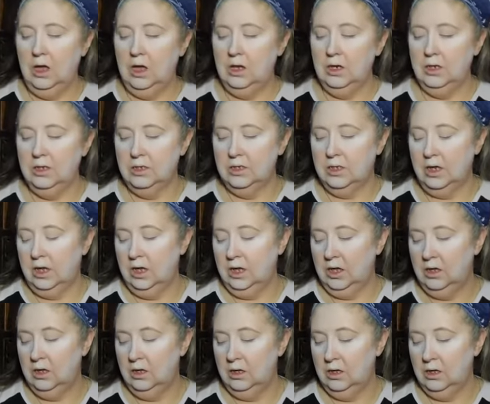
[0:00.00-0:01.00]
And it's
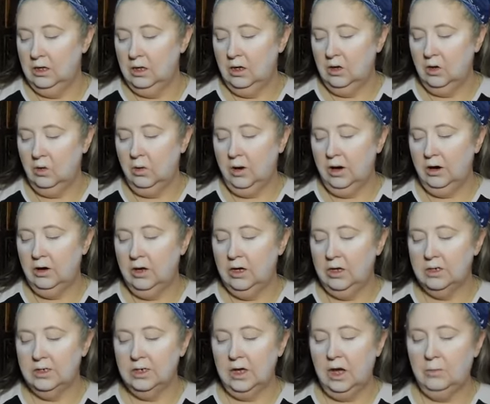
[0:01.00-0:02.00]
like
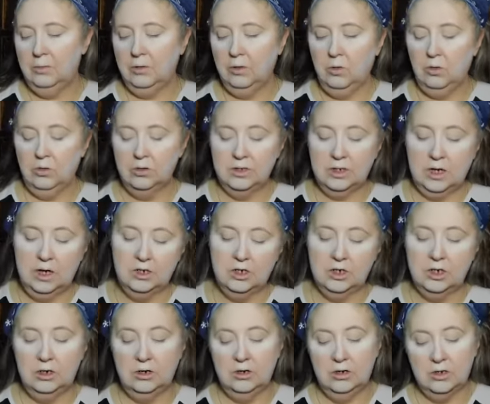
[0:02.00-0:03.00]
Aquarius, Capricorn,
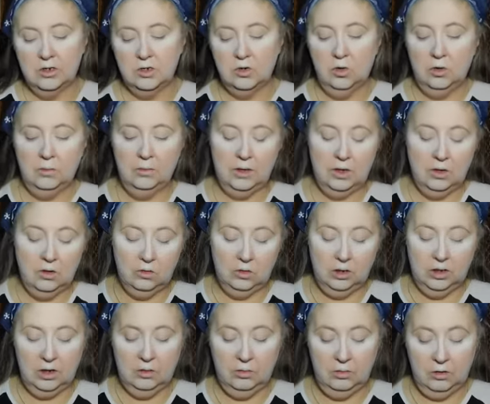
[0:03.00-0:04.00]
Sagittarius, Scorpio,
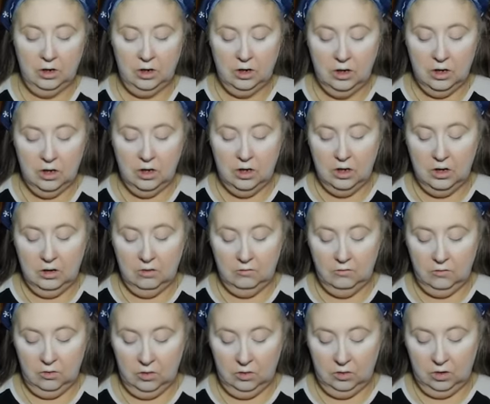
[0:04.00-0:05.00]
Libra,
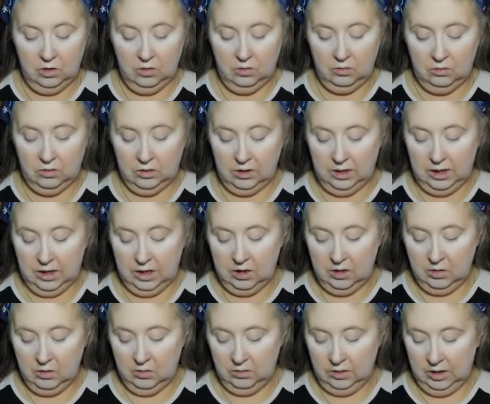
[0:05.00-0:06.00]
Virgo,
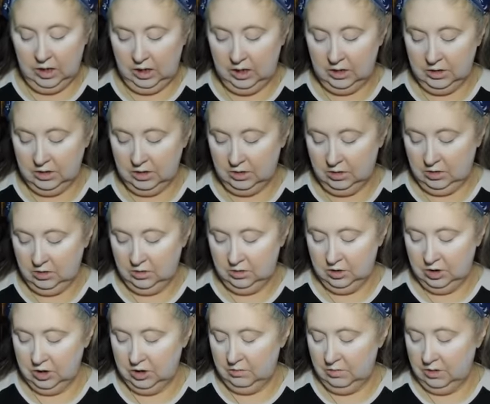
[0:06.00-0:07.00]
Leo, Cancer,
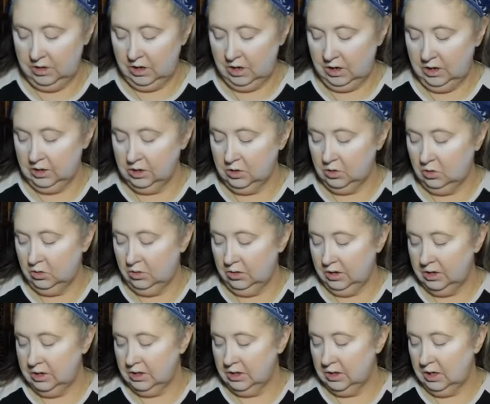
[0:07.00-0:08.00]
Gemini,
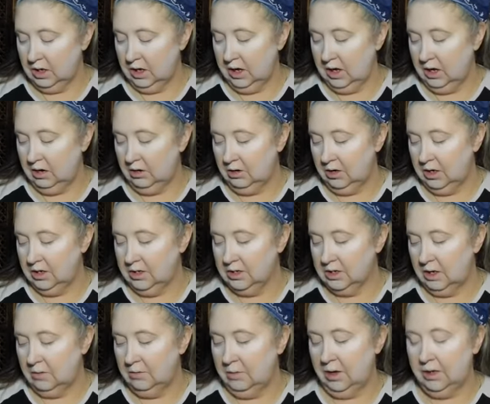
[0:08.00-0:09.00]
Taurus,
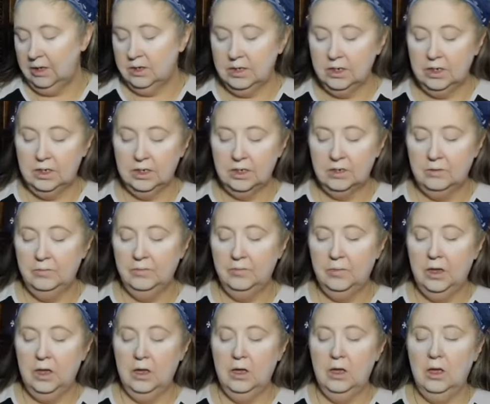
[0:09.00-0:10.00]
Aries, and Pisces.
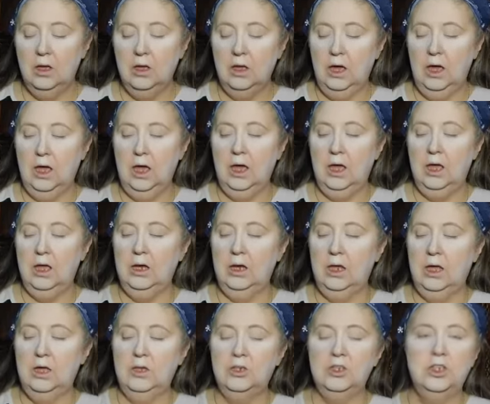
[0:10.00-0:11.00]
And
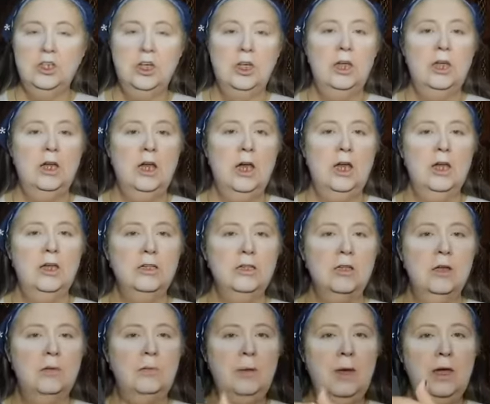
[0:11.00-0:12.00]
each shade
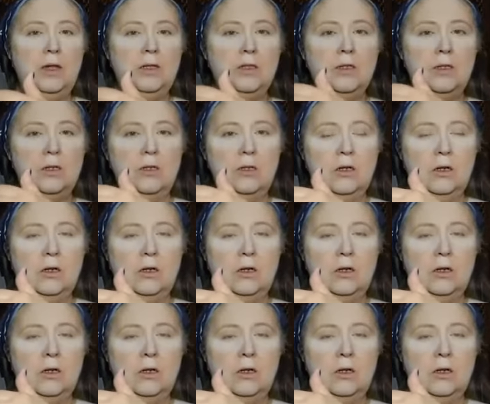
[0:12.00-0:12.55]
has a baked